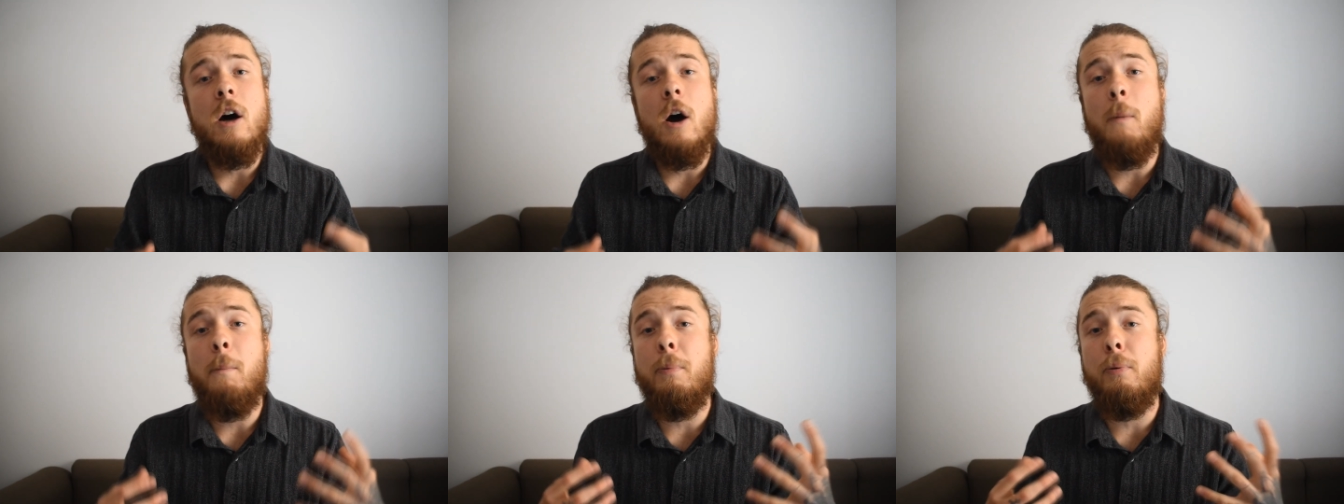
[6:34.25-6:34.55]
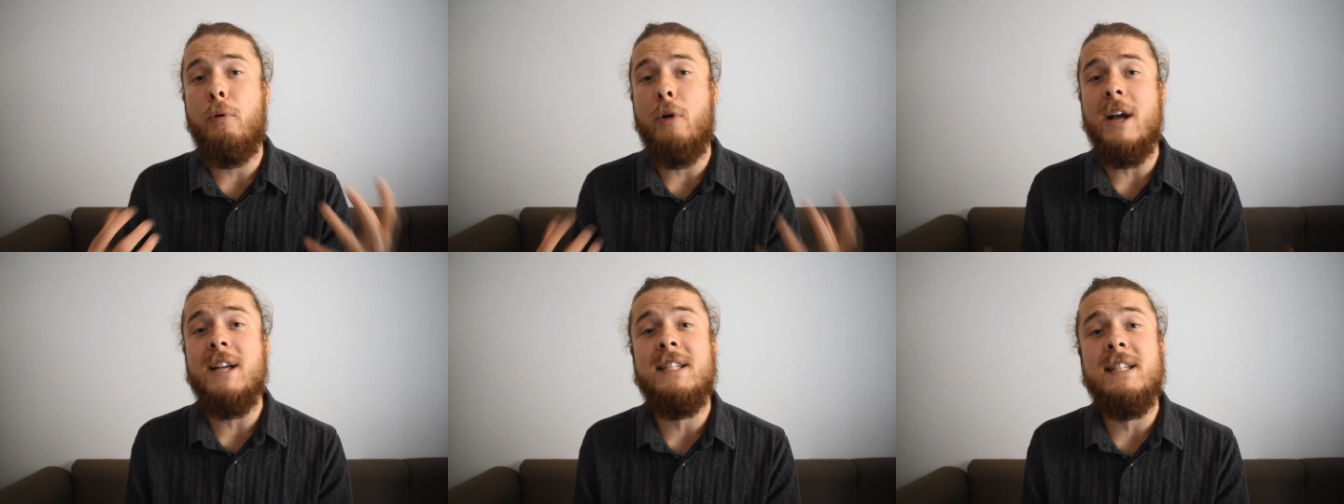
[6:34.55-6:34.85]

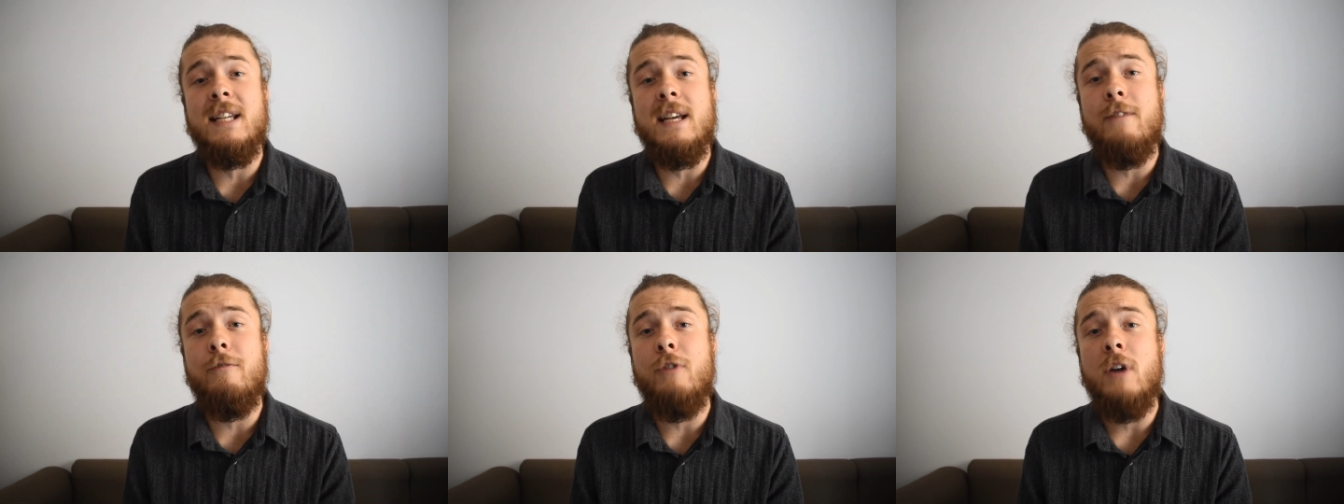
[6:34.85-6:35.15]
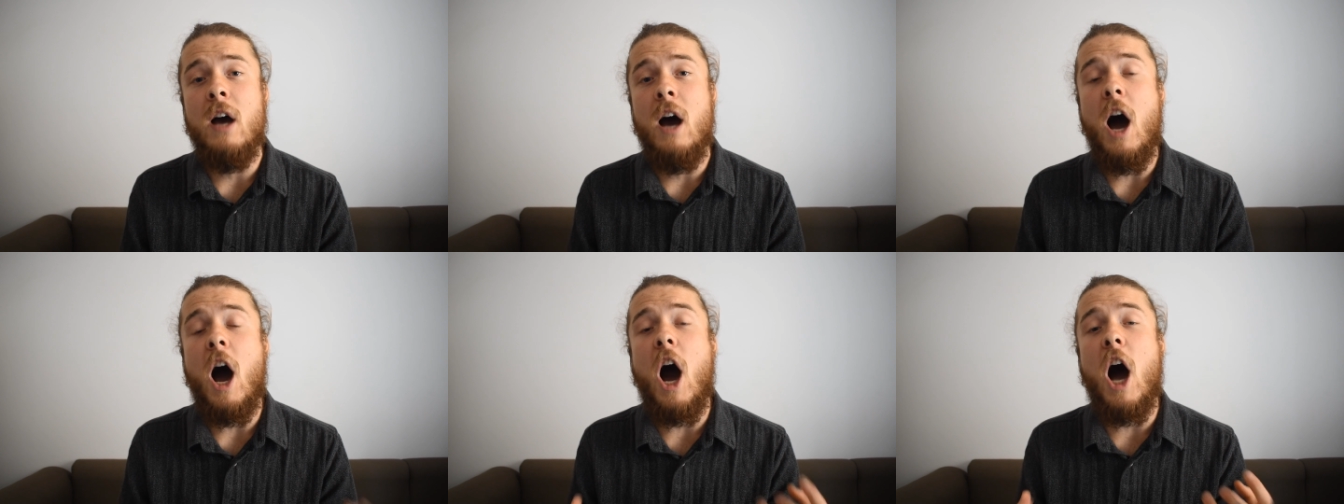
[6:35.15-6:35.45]

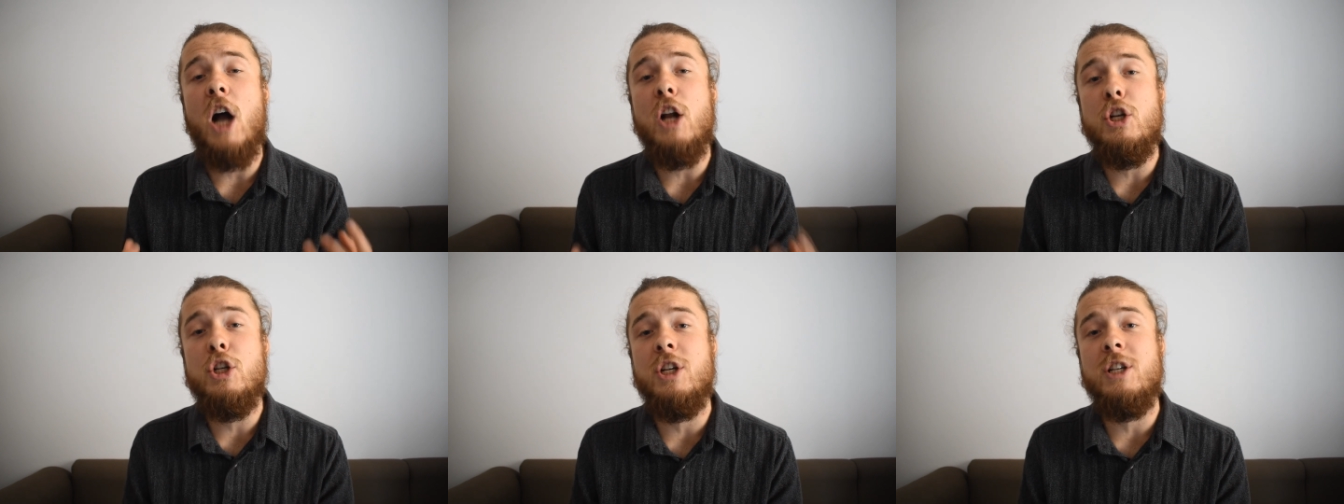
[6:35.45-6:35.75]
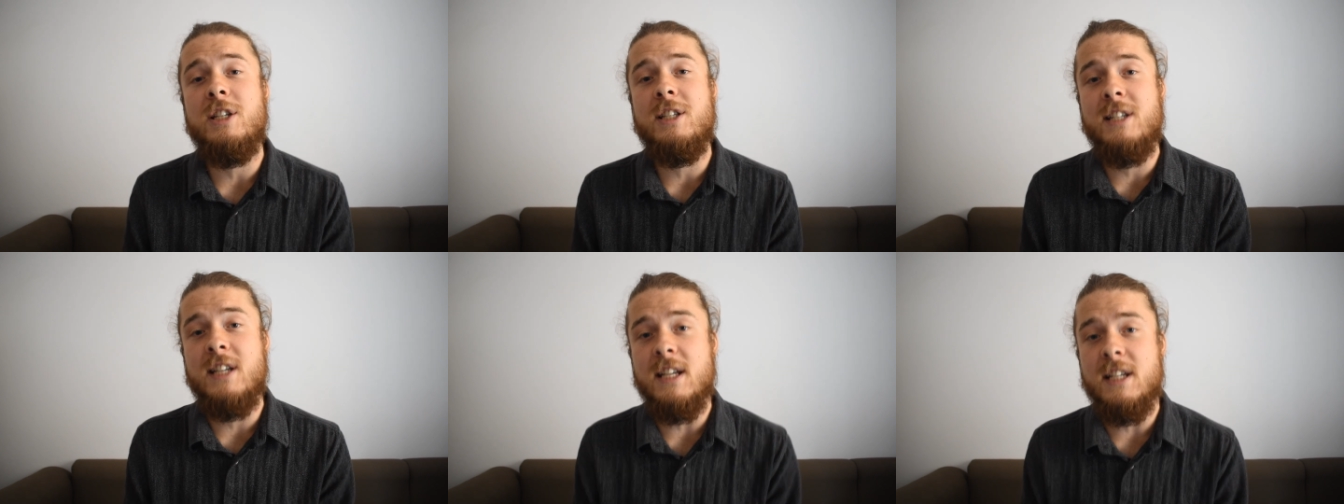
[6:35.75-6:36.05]
oppressive,
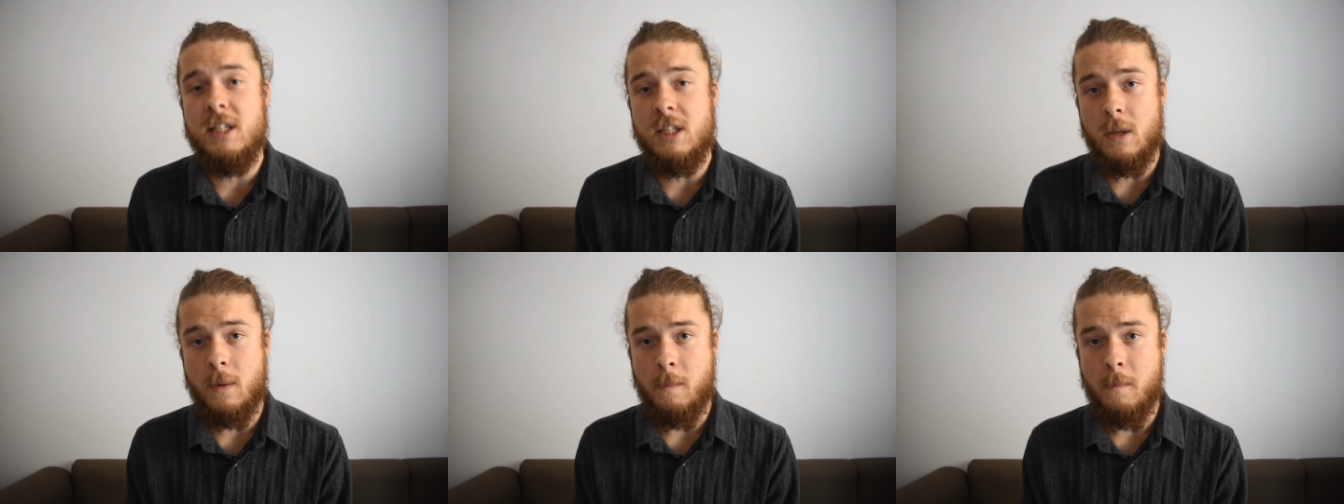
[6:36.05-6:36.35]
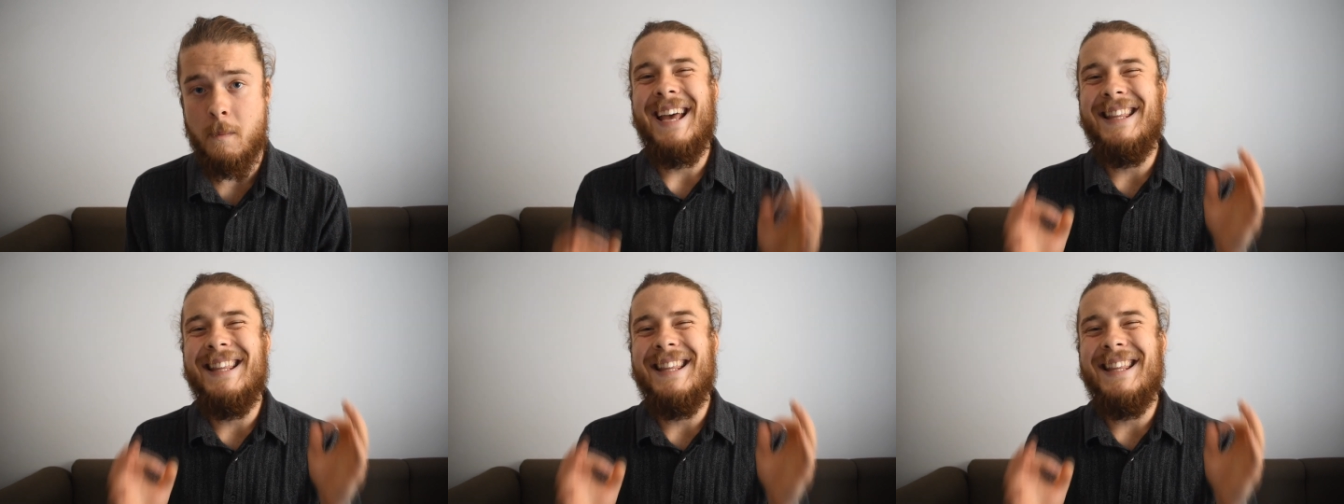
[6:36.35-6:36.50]
unjust system.